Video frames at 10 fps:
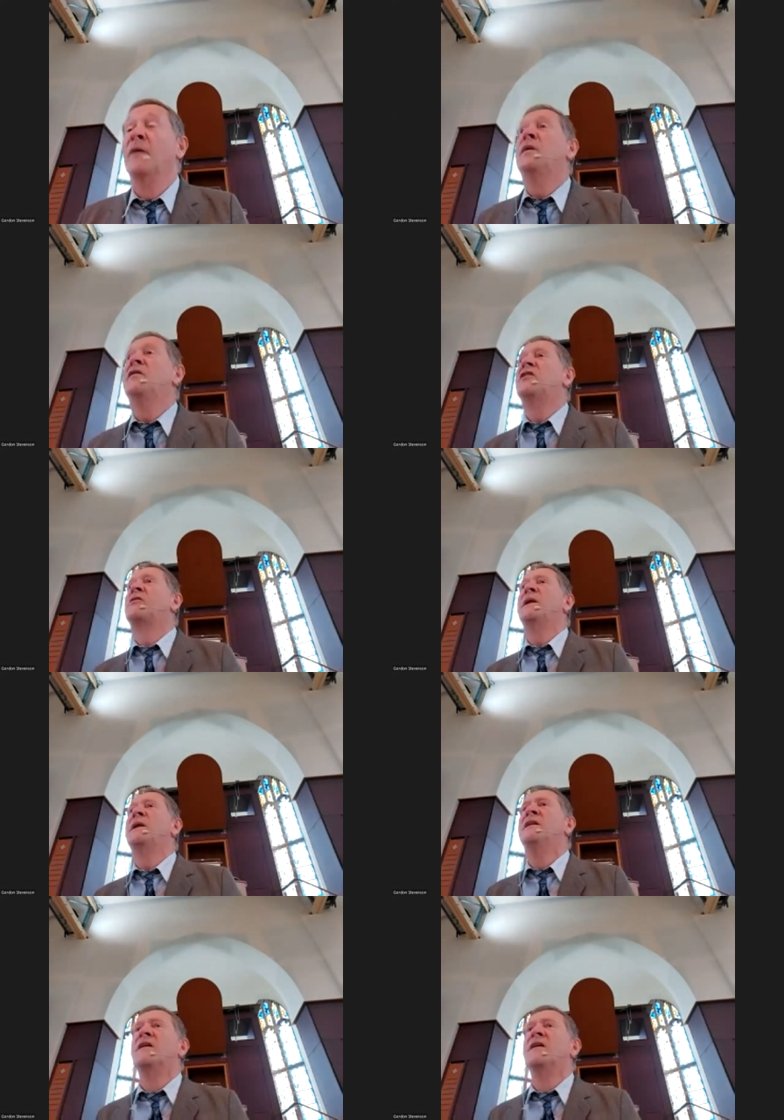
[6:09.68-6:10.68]
We've just
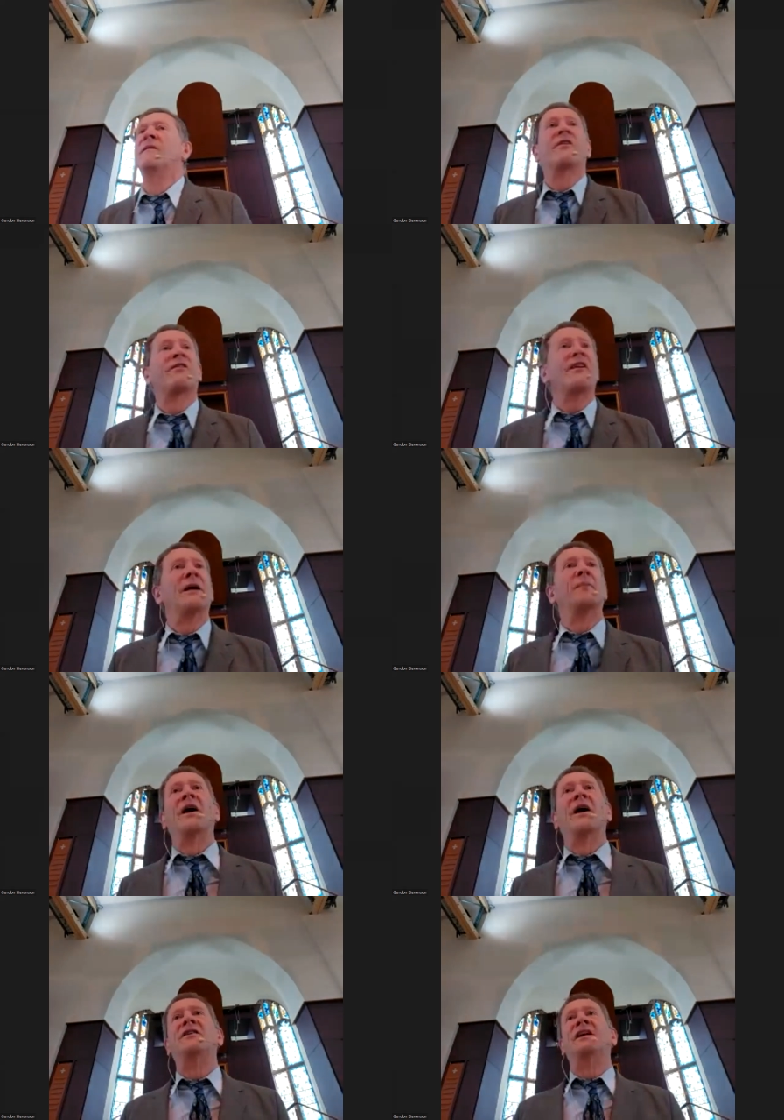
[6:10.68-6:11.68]
been
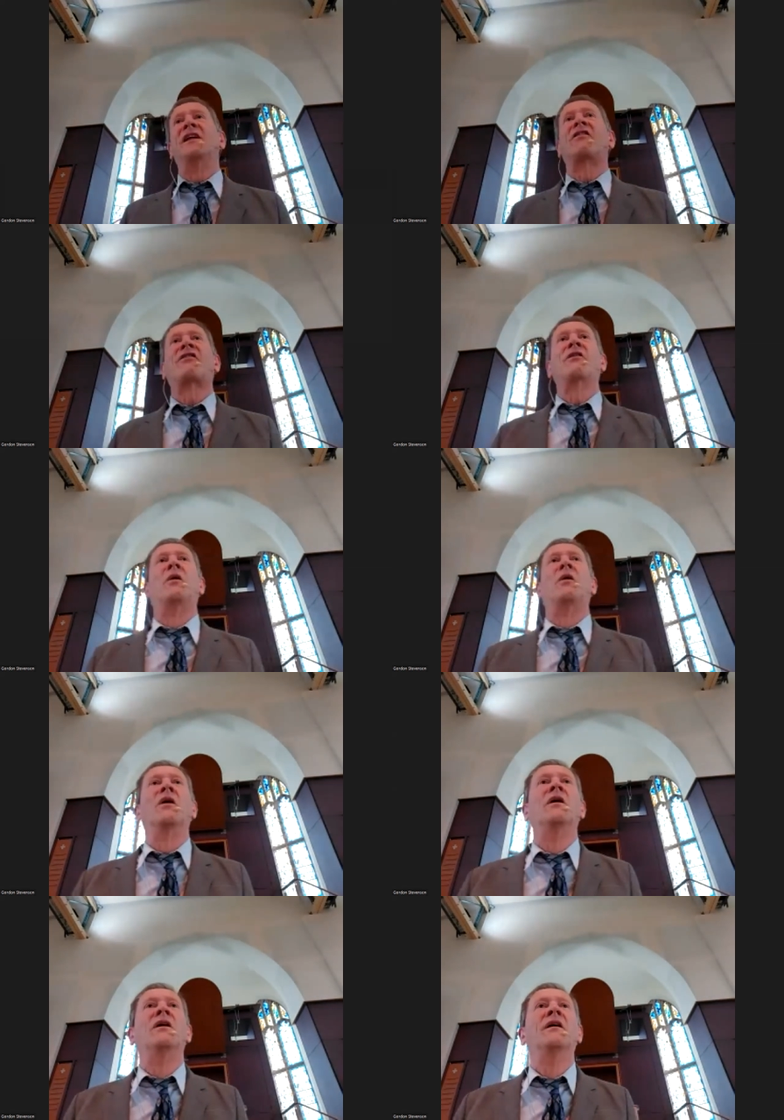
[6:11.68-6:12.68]
celebrating in song
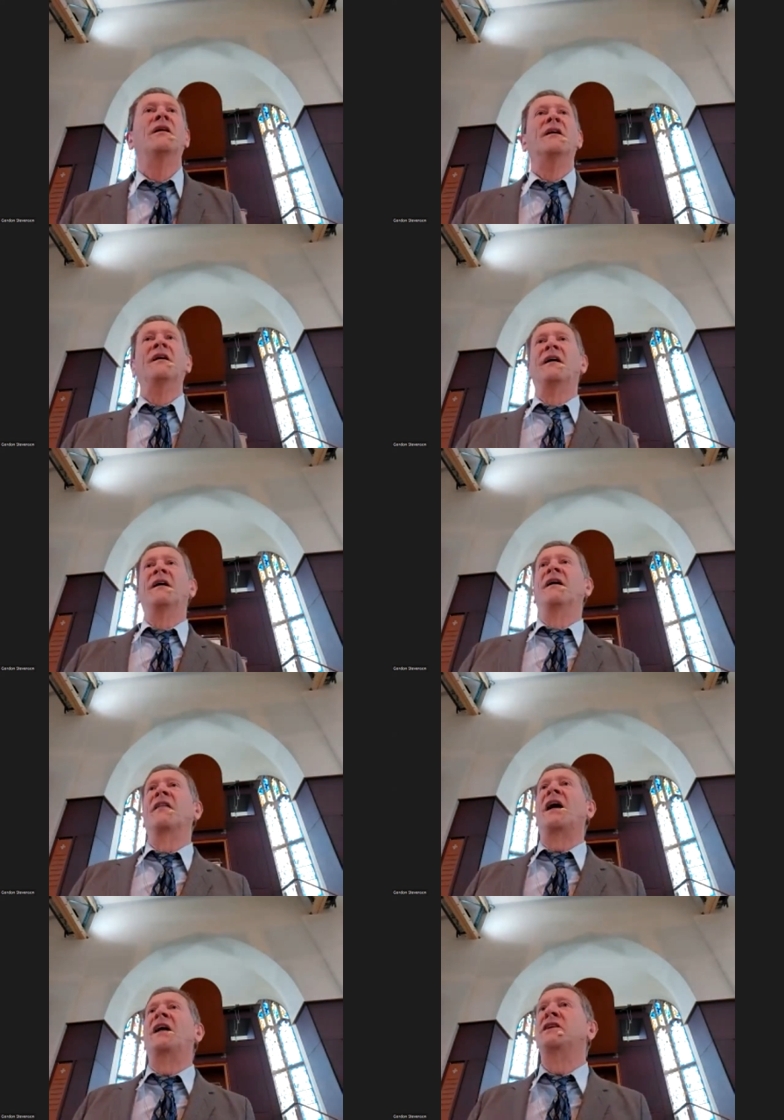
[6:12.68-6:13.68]

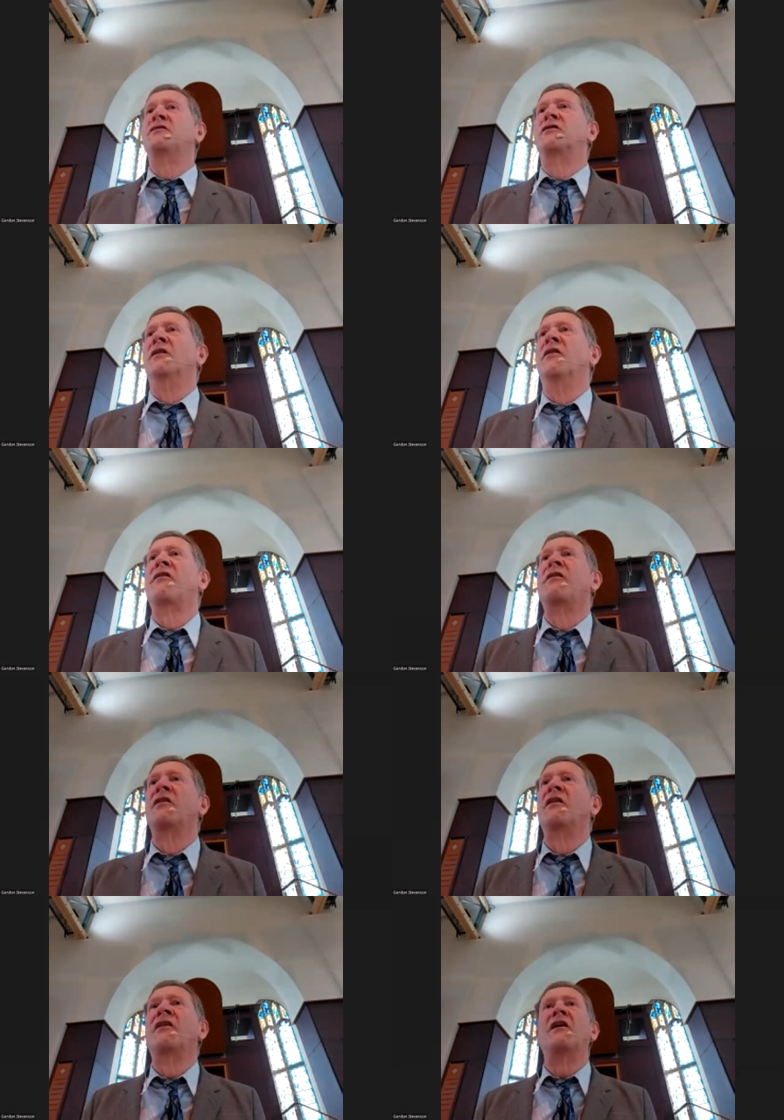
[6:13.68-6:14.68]
that
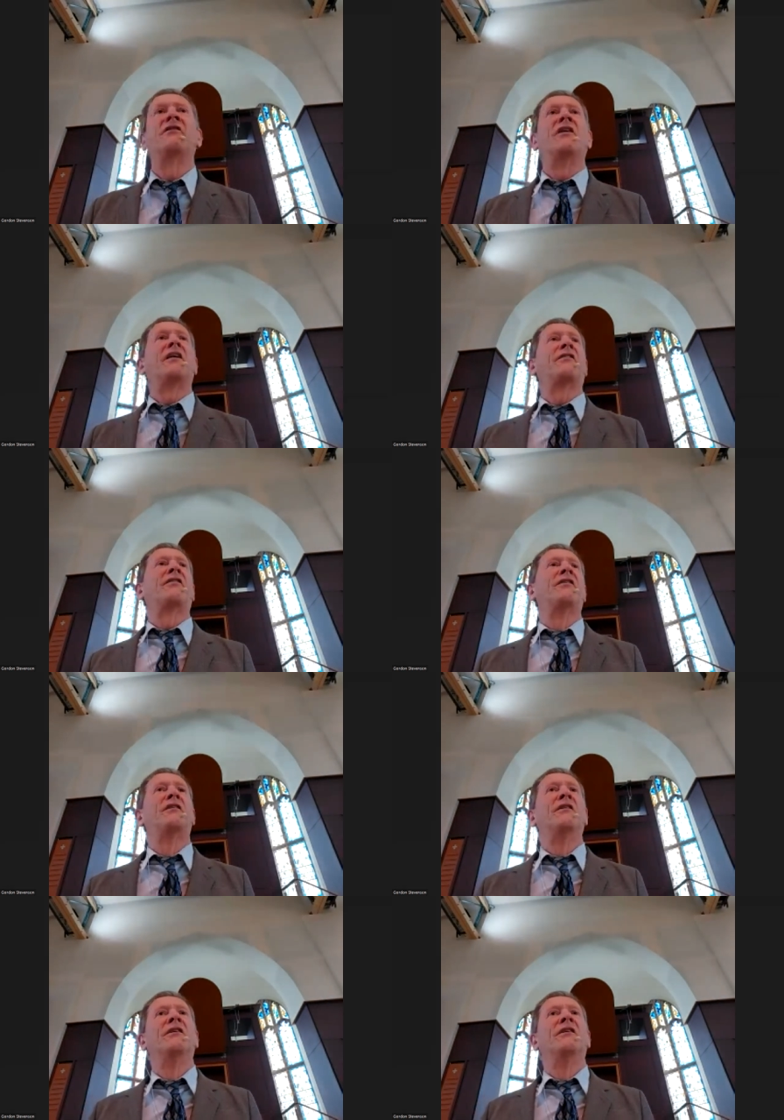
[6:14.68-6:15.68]
difference that those of us
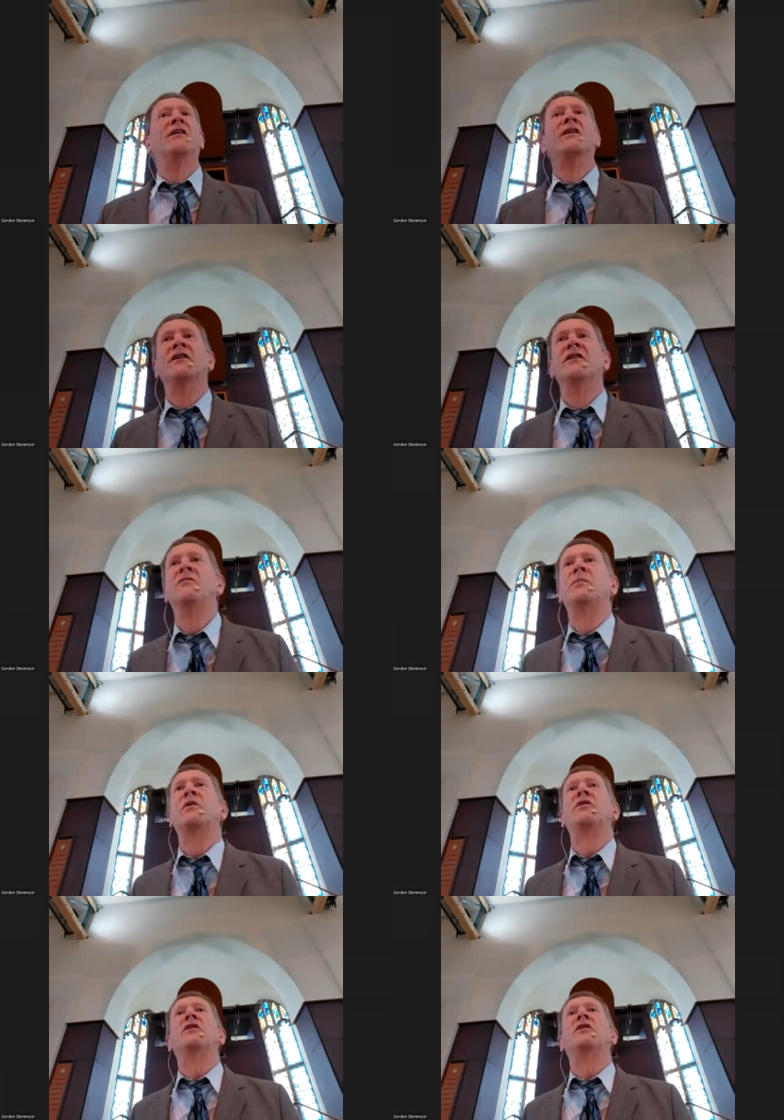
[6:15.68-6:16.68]

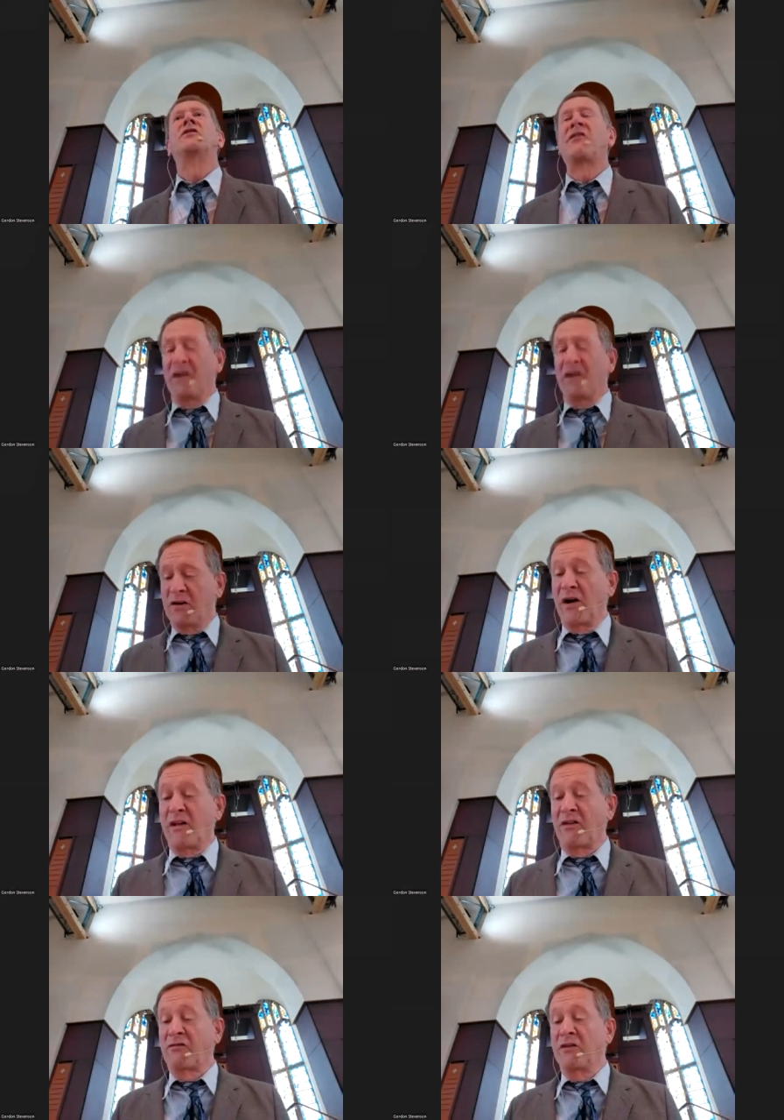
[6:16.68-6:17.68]
put our trust in
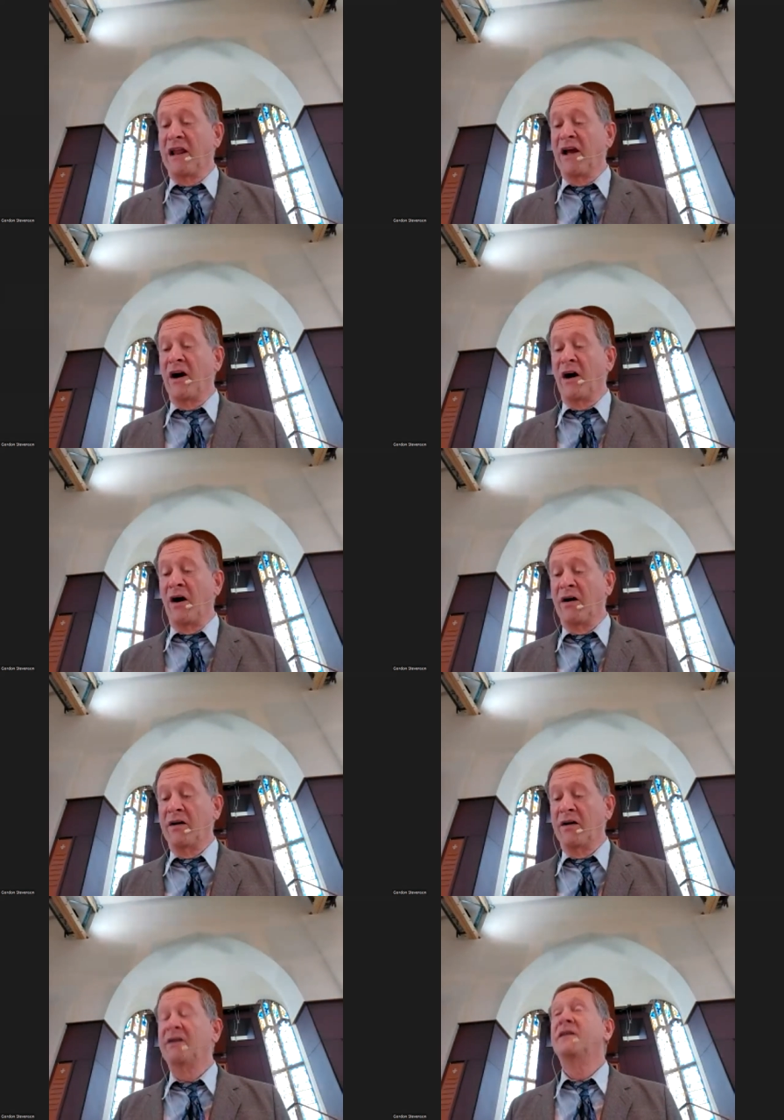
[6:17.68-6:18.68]
Christ really are
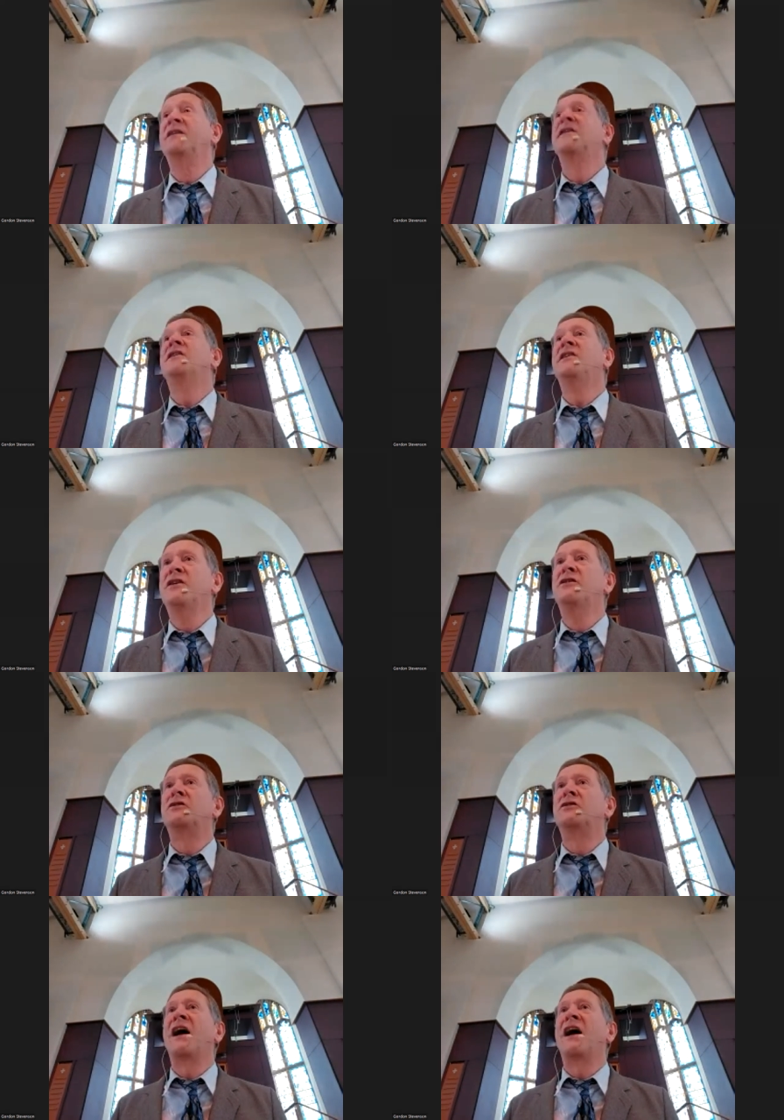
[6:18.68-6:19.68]
new
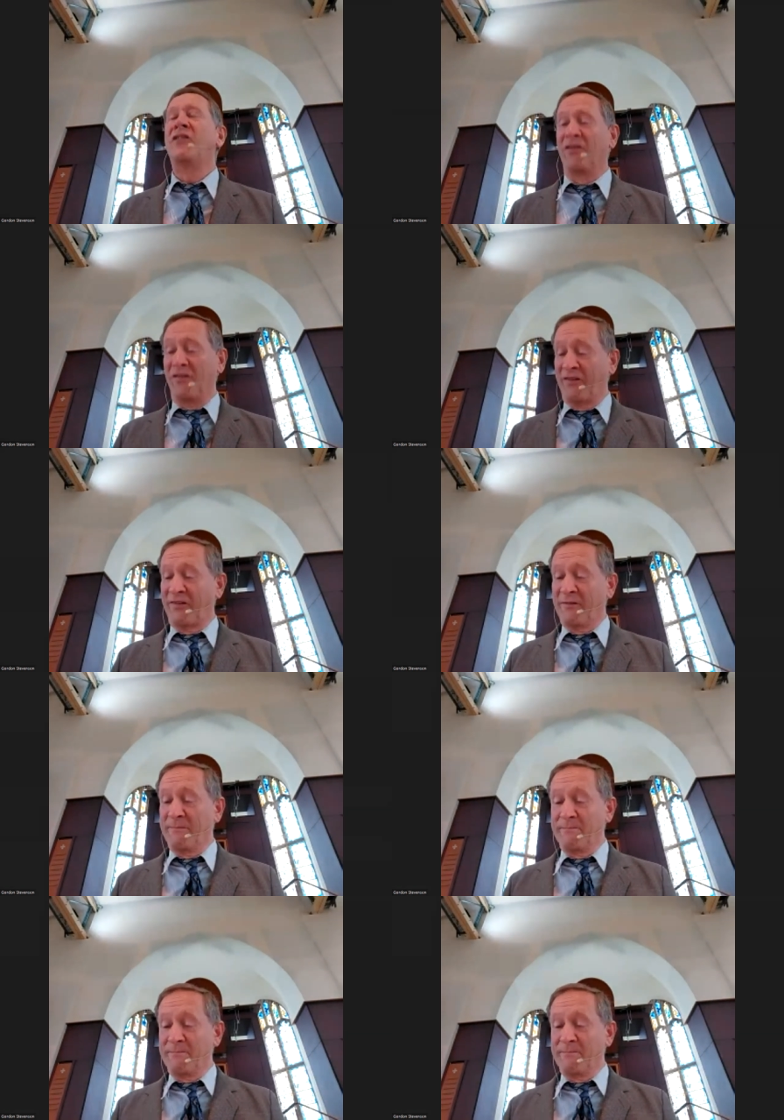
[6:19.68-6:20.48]
creations.